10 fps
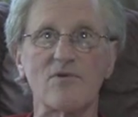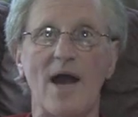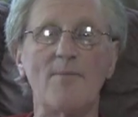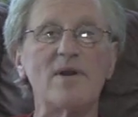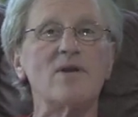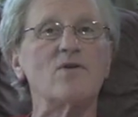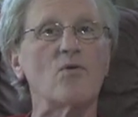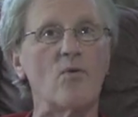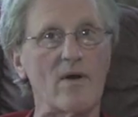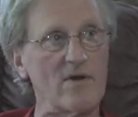in a rapid and
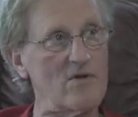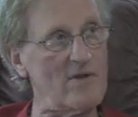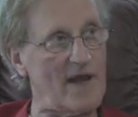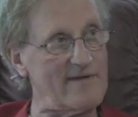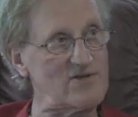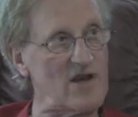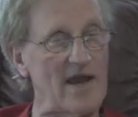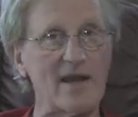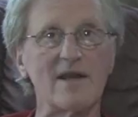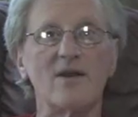you're wearing your life
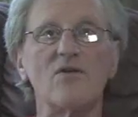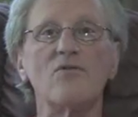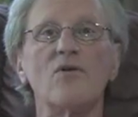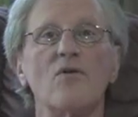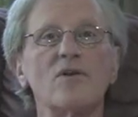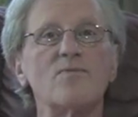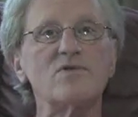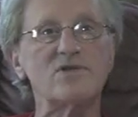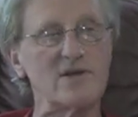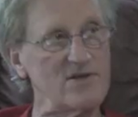jacket and you know the
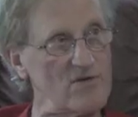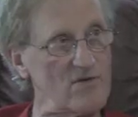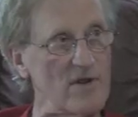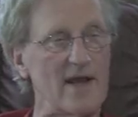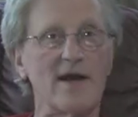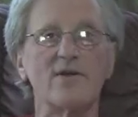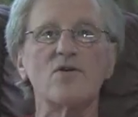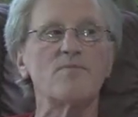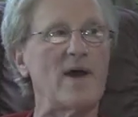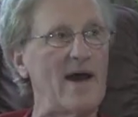procedure, lay on
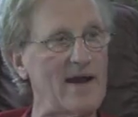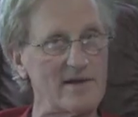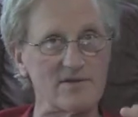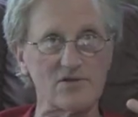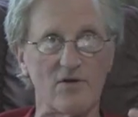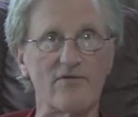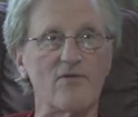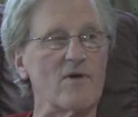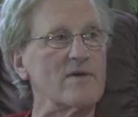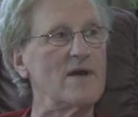your back and so
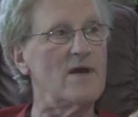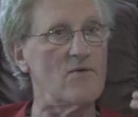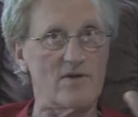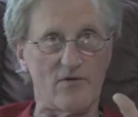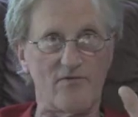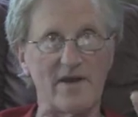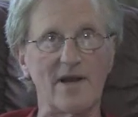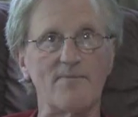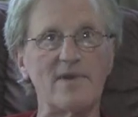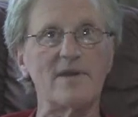forth with your feet
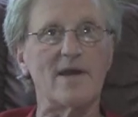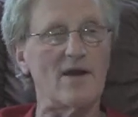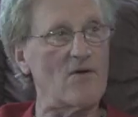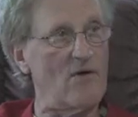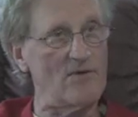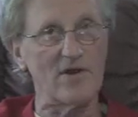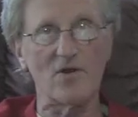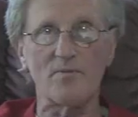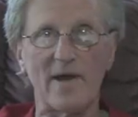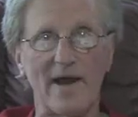up in the air, holding
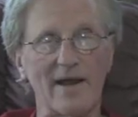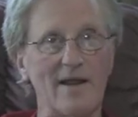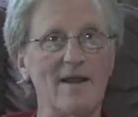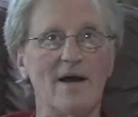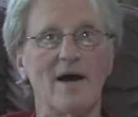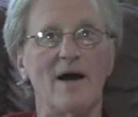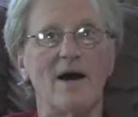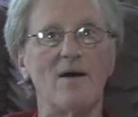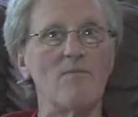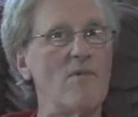your paddle,
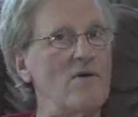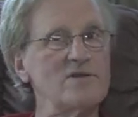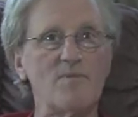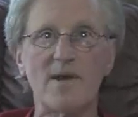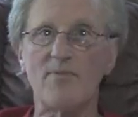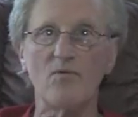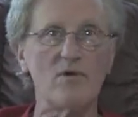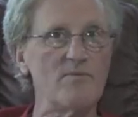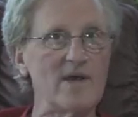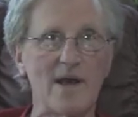uh, most people
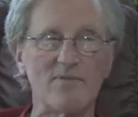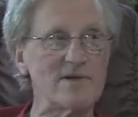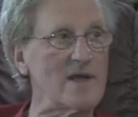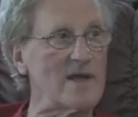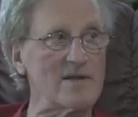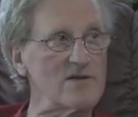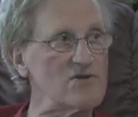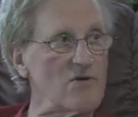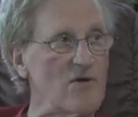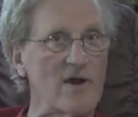will be able to get to
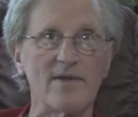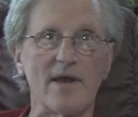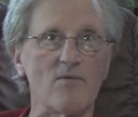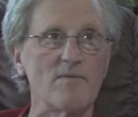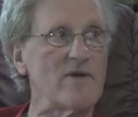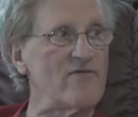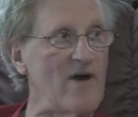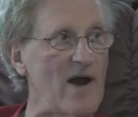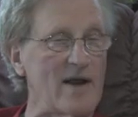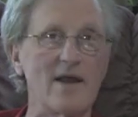shore and they will be
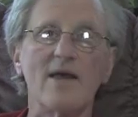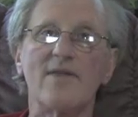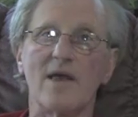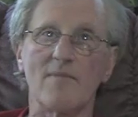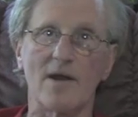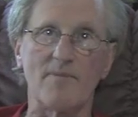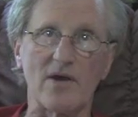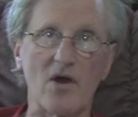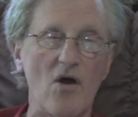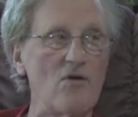fine. They might be
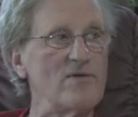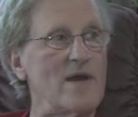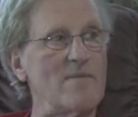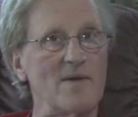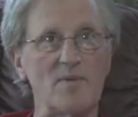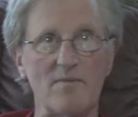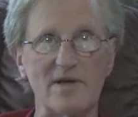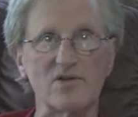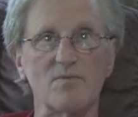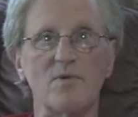cold, they might be
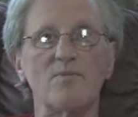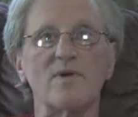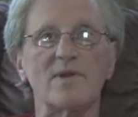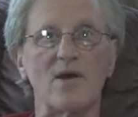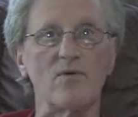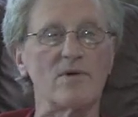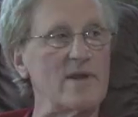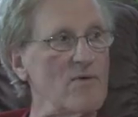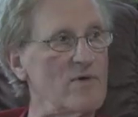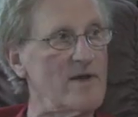miserable, but they will,
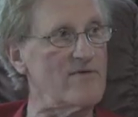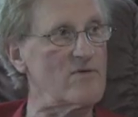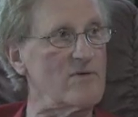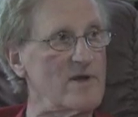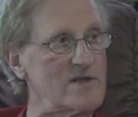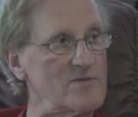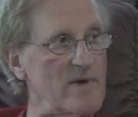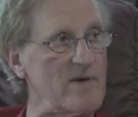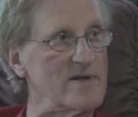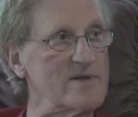they will live through the
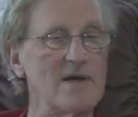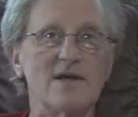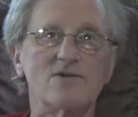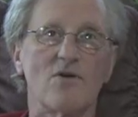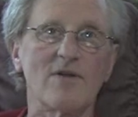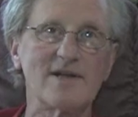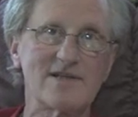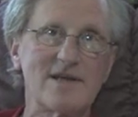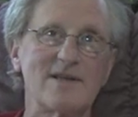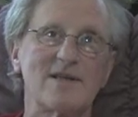experience. So let's
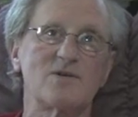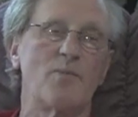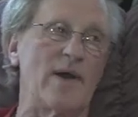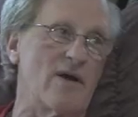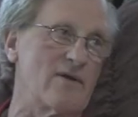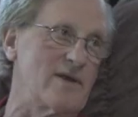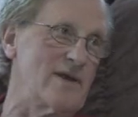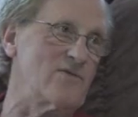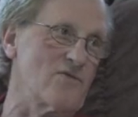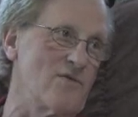set this bear thing to